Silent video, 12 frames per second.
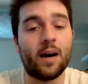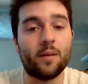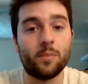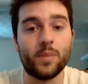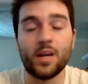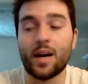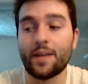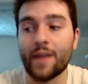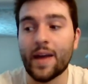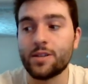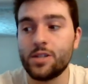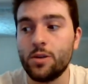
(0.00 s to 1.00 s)
beyond
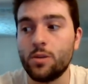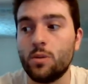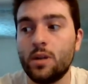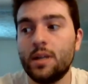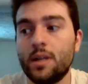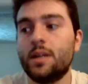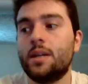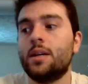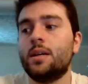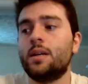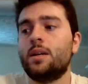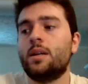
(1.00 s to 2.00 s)
that, too.
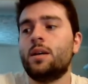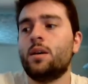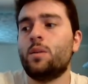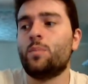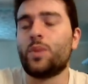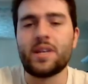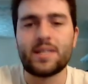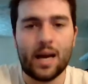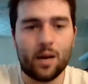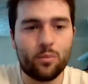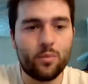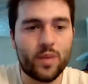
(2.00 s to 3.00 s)
But this
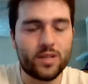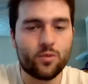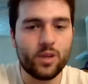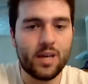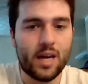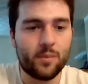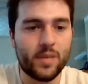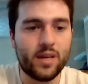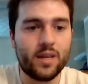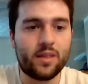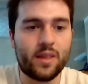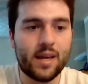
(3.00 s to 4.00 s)
album has really got me
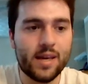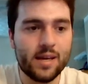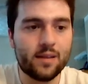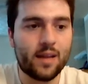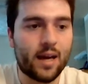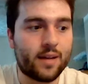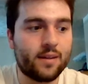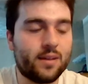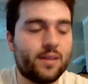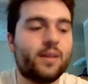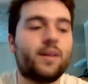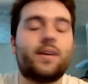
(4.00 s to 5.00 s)
thinking a lot.
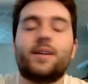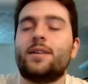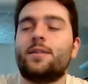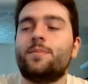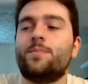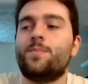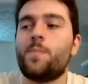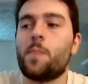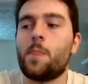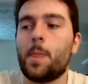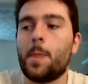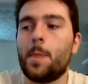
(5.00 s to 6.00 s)
And
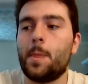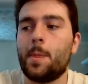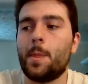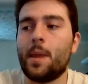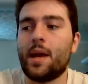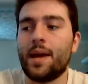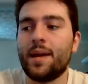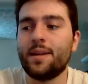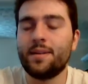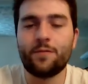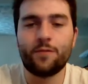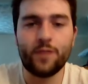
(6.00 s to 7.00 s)

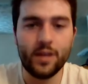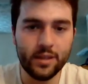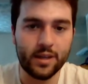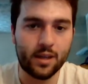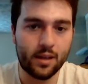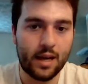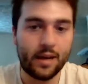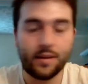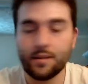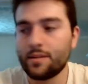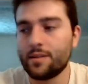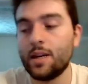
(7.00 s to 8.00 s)
feeling a lot.
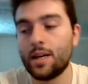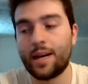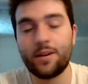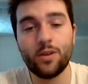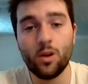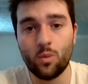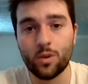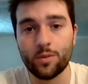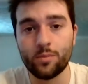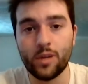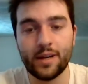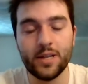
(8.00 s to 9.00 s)
I don't know where
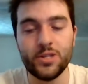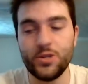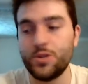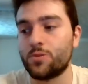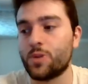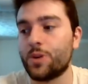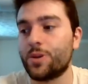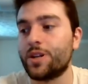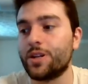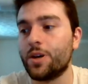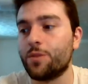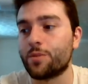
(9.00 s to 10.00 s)
Black Country New Road are going to
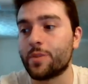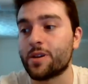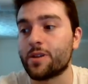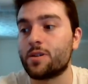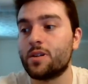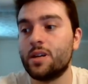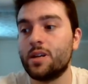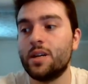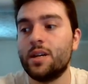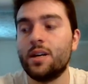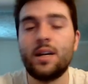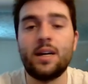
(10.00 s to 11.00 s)
go from here.
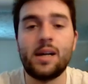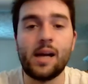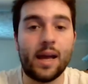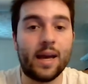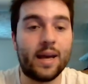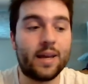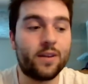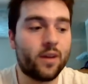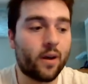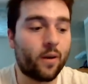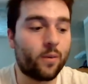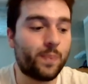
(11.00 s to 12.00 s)
And, you know,